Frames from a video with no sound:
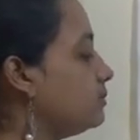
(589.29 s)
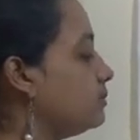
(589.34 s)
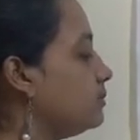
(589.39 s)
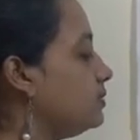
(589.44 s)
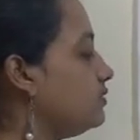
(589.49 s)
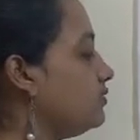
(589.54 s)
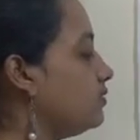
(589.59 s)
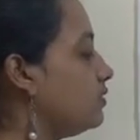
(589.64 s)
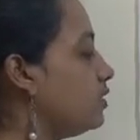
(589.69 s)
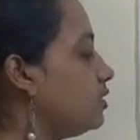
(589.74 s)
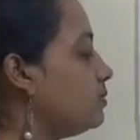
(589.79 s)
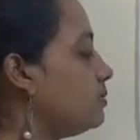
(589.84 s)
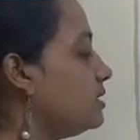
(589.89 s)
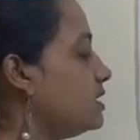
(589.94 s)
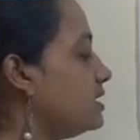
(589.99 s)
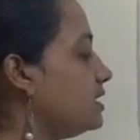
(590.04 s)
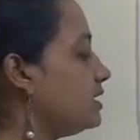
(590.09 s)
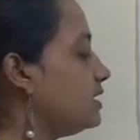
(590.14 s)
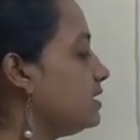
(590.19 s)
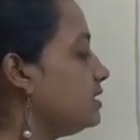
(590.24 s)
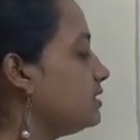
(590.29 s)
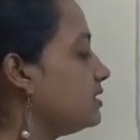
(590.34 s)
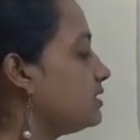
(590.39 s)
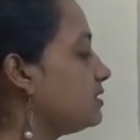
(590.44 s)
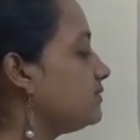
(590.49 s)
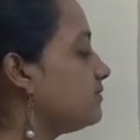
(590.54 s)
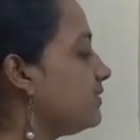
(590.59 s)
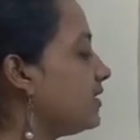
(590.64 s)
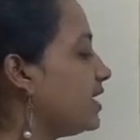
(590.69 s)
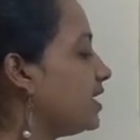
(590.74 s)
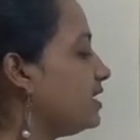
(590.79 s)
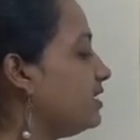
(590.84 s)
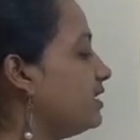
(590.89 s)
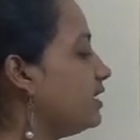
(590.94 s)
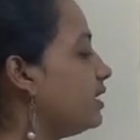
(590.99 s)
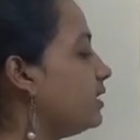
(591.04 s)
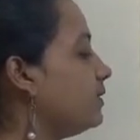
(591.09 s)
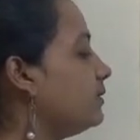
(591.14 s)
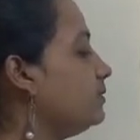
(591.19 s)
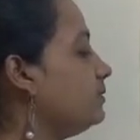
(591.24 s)
Before bringing this 5
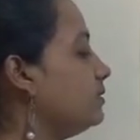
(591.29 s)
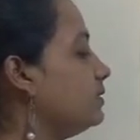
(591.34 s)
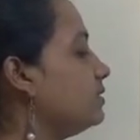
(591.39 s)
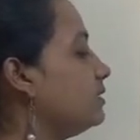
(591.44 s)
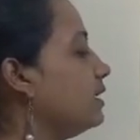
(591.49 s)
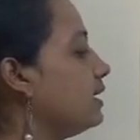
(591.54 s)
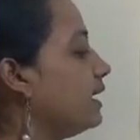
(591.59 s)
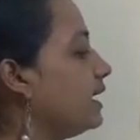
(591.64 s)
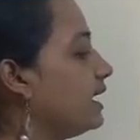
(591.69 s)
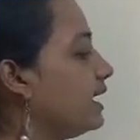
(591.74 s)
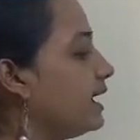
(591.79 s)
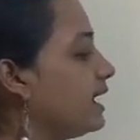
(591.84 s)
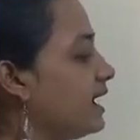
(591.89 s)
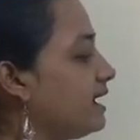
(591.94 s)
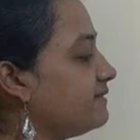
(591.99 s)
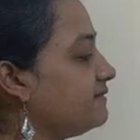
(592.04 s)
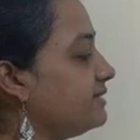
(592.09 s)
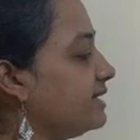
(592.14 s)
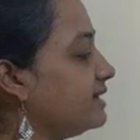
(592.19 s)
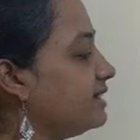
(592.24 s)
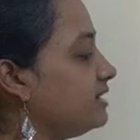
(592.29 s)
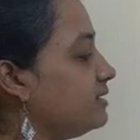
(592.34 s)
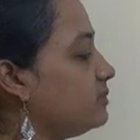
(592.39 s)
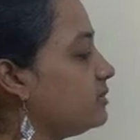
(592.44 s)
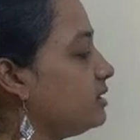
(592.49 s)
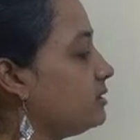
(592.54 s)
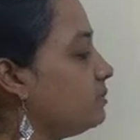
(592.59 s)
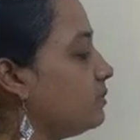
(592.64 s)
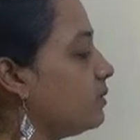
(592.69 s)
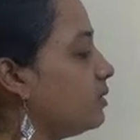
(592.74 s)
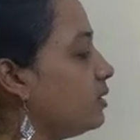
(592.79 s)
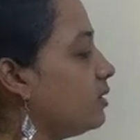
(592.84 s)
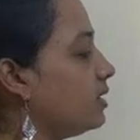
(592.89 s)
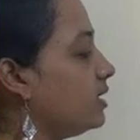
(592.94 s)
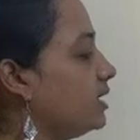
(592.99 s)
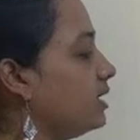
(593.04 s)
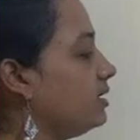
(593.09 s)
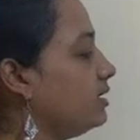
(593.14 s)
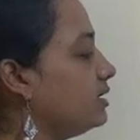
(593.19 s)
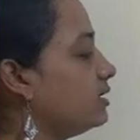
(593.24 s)
down, I have decimal
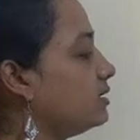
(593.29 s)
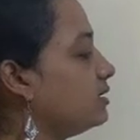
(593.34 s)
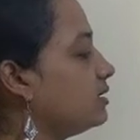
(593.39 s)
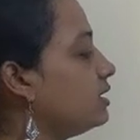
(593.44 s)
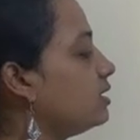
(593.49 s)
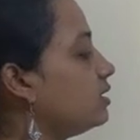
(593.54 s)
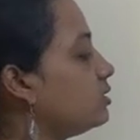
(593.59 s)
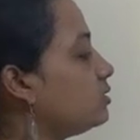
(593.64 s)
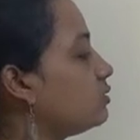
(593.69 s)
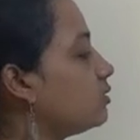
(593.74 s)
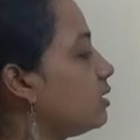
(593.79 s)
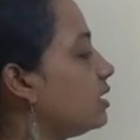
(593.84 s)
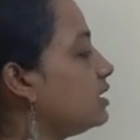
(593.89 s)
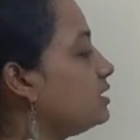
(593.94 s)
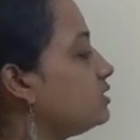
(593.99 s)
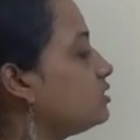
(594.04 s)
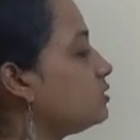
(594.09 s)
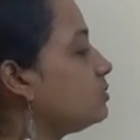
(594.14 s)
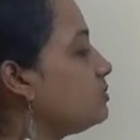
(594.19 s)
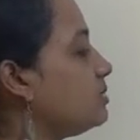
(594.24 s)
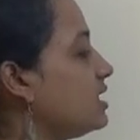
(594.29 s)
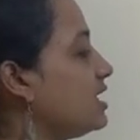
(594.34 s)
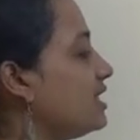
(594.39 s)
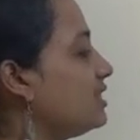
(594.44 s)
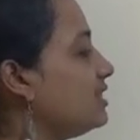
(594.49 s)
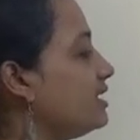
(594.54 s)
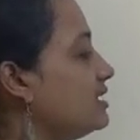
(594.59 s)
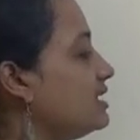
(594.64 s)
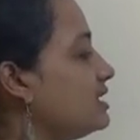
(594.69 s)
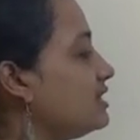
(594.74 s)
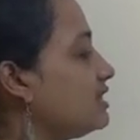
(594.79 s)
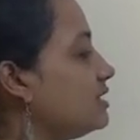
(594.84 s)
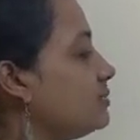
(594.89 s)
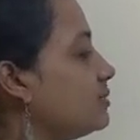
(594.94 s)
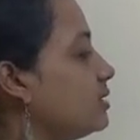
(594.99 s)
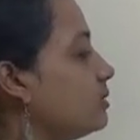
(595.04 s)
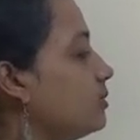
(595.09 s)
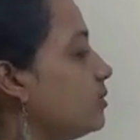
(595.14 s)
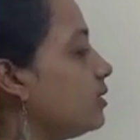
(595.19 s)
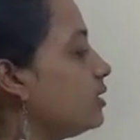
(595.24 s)
point. So I should place the
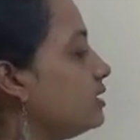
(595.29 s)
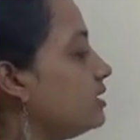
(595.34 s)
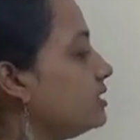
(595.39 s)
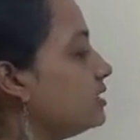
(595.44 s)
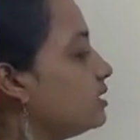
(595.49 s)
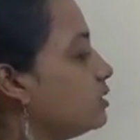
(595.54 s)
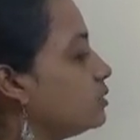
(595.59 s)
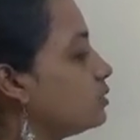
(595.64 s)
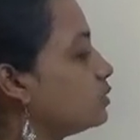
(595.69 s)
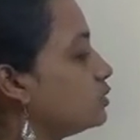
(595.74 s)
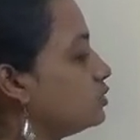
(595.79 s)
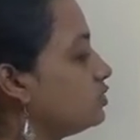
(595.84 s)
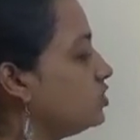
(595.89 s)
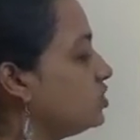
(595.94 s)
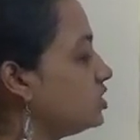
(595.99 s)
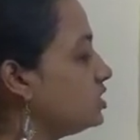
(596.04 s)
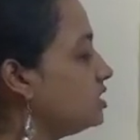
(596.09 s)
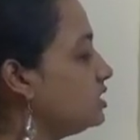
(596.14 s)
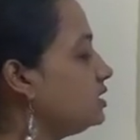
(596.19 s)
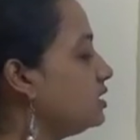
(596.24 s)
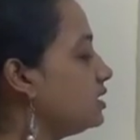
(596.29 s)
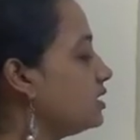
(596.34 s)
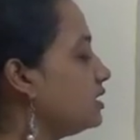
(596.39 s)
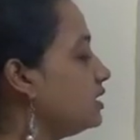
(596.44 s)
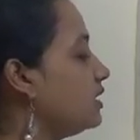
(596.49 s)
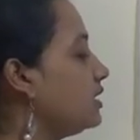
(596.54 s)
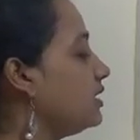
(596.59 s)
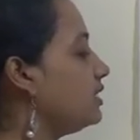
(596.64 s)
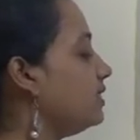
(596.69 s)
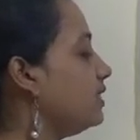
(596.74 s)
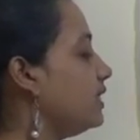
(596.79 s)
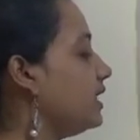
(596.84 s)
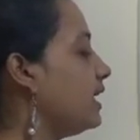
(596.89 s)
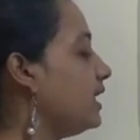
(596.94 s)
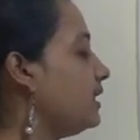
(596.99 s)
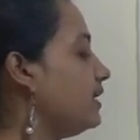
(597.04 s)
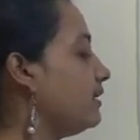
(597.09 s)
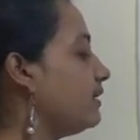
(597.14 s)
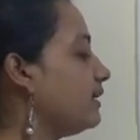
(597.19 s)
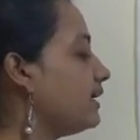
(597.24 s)
decimal point in the quotient.
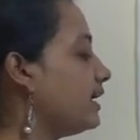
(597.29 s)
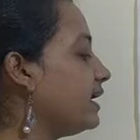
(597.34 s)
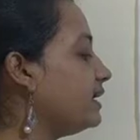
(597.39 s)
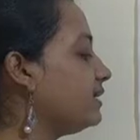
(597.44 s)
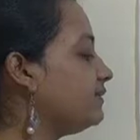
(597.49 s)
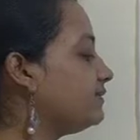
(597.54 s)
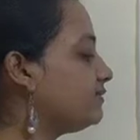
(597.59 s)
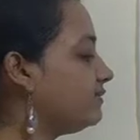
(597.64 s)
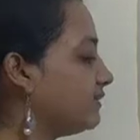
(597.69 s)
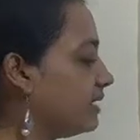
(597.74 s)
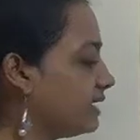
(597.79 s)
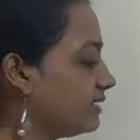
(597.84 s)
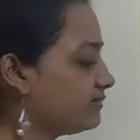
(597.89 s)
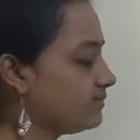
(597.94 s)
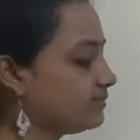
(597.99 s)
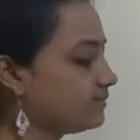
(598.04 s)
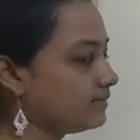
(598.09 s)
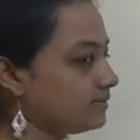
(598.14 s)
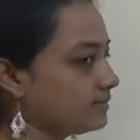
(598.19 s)
Then write 5.